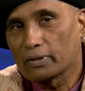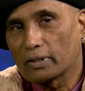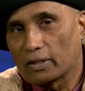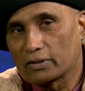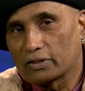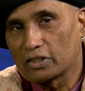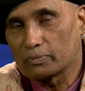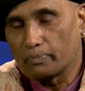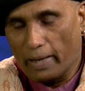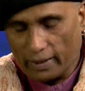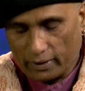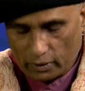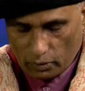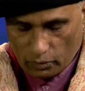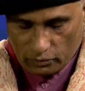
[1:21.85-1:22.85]
countries
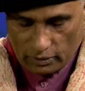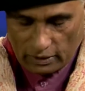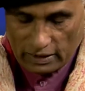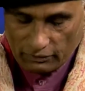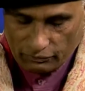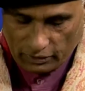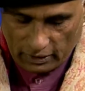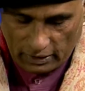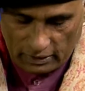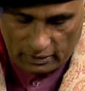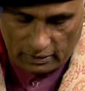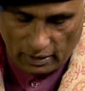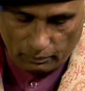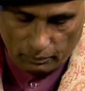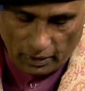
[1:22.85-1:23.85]
background living in
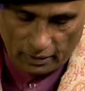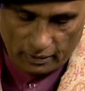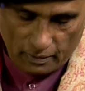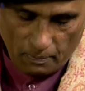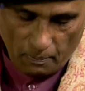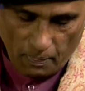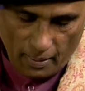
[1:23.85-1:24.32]
Denmark.